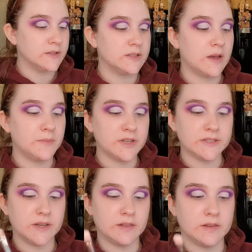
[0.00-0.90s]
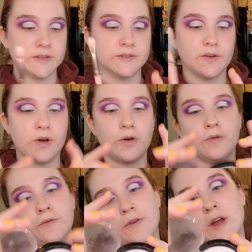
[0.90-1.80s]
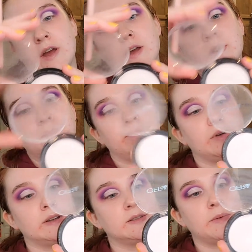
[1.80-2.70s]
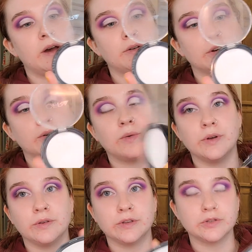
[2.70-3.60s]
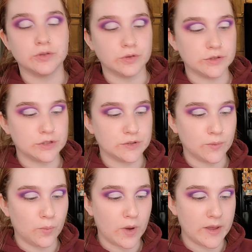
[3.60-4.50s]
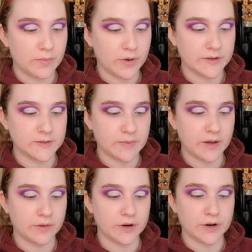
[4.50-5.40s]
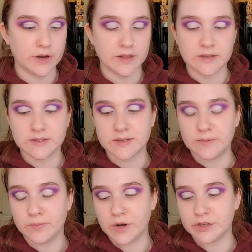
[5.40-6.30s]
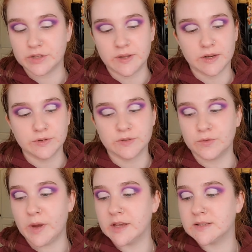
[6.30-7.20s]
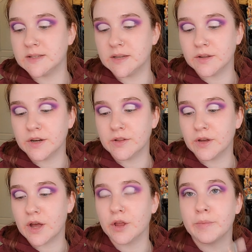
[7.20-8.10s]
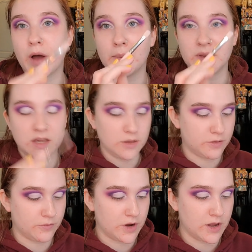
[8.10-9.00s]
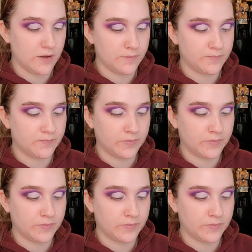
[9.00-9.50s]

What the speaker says: So now I'm going to take this OFRA pressed powder oil control. It's just a white pressed powder, and the same brush that I use for my concealer, the ColourPop E3.